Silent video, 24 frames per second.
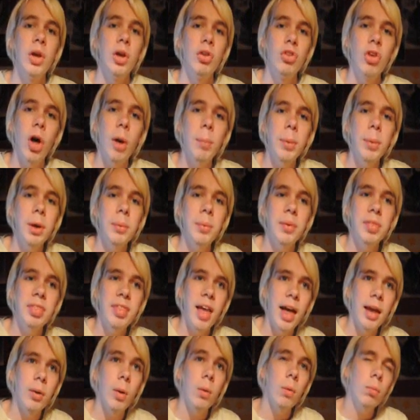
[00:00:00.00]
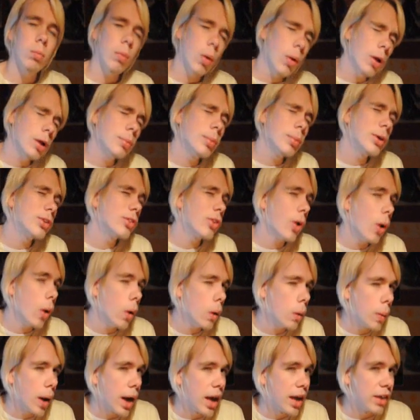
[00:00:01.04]
Tommy would then almost
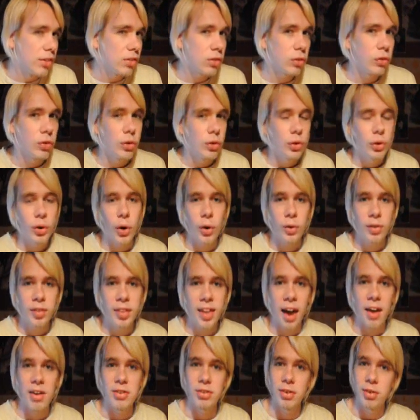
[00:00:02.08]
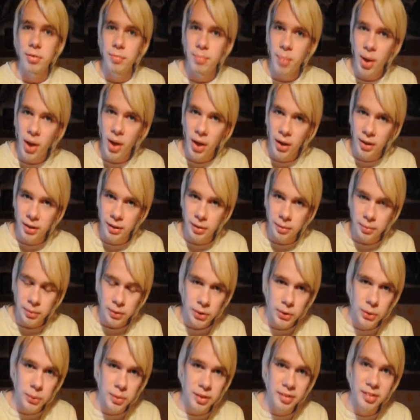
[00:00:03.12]
always go to the character of Merton,
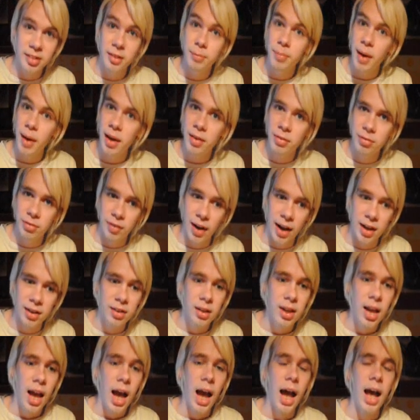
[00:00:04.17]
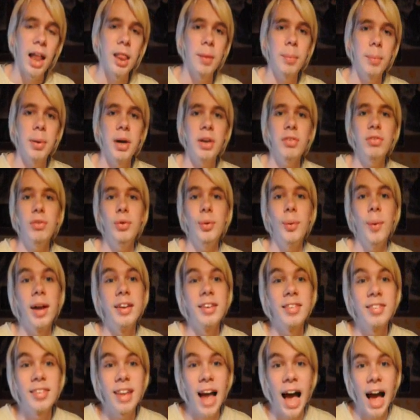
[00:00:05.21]
who is his best friend, and the person who
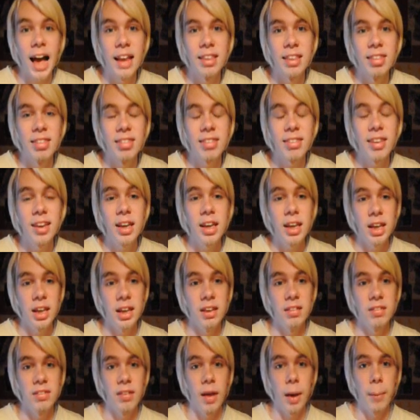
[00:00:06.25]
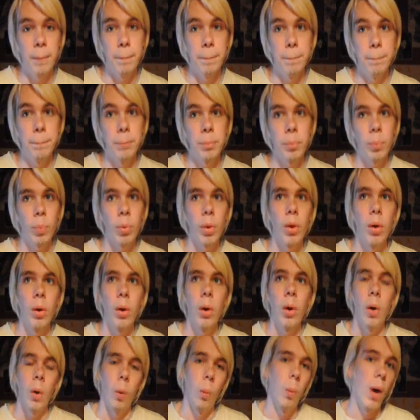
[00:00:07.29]
understands his
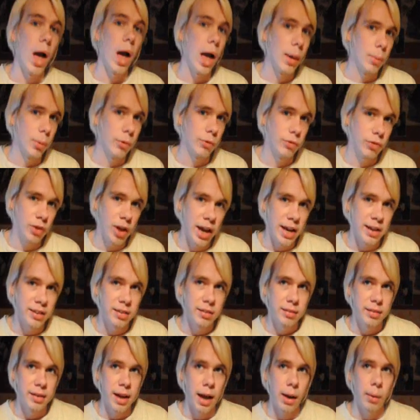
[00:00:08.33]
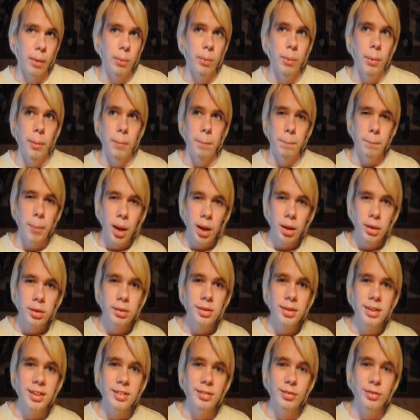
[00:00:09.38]
werewolf side. Now,
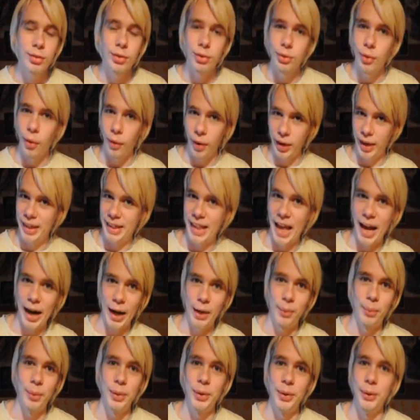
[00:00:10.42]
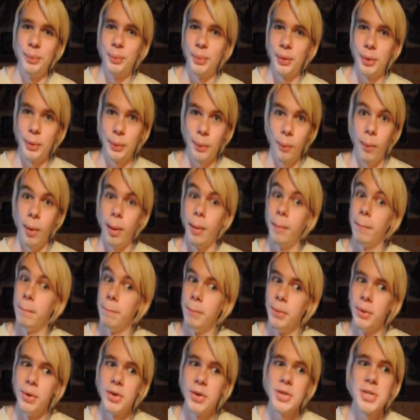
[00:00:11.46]
Merton is not exactly what you could call a
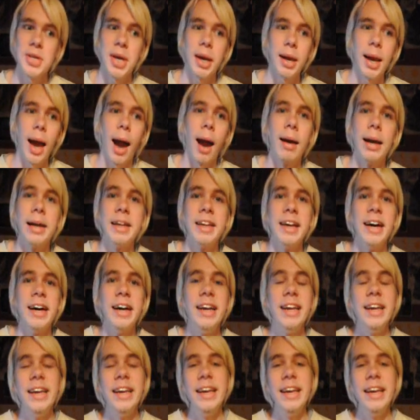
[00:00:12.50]
butch character.